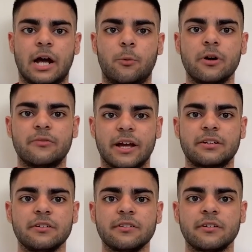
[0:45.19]
Now, word
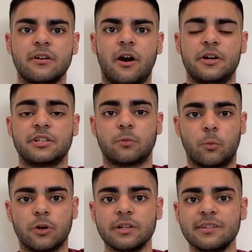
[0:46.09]
vectors are just
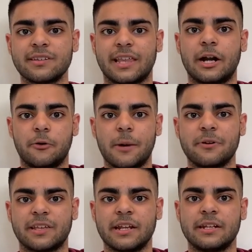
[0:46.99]
words that are
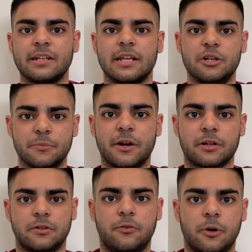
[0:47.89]
represented in
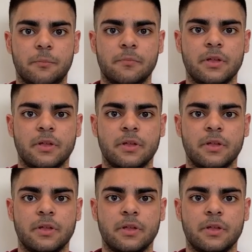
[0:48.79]
numerical form.